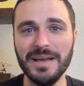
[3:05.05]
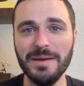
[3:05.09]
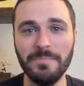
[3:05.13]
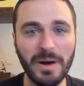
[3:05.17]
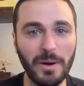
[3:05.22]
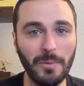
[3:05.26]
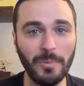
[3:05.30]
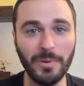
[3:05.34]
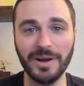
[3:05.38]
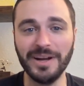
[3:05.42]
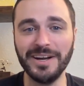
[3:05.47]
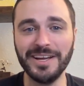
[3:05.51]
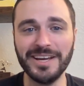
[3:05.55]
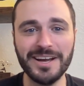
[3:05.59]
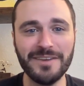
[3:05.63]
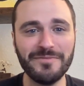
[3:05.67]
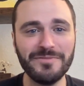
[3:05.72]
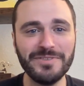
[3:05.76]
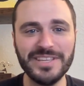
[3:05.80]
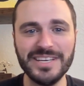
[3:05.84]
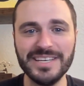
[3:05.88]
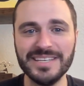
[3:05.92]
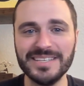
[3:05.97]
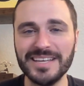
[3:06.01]
But we're going to
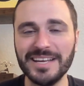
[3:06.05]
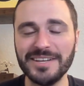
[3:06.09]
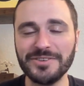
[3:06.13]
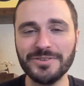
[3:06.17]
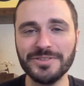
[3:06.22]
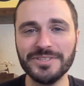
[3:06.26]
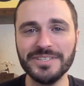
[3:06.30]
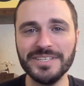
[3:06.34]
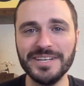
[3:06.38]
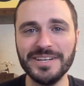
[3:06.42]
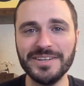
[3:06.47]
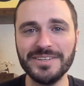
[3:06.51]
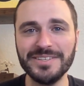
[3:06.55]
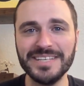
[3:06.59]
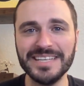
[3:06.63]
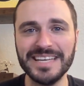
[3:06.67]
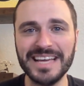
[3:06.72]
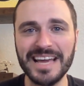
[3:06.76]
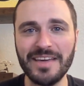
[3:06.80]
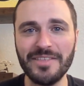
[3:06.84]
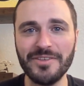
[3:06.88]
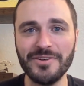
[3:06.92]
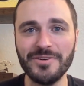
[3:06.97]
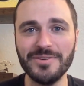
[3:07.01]
cover the essentials here
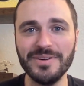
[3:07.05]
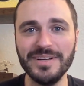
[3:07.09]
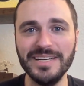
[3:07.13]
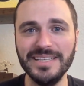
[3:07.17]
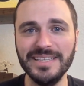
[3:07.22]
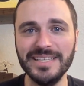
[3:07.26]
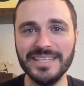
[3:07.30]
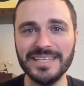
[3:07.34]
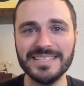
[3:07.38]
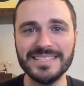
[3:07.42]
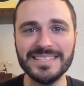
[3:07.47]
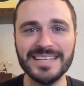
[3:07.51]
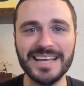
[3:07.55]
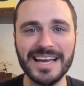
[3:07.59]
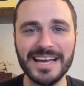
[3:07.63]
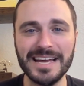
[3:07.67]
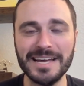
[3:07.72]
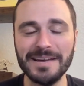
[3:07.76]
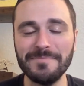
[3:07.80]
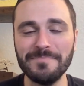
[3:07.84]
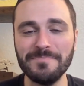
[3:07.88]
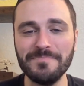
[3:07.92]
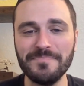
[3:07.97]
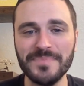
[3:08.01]
together in this
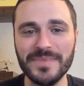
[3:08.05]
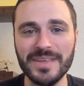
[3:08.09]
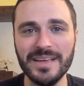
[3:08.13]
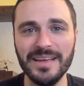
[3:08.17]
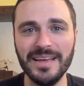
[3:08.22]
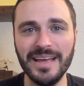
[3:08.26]
time.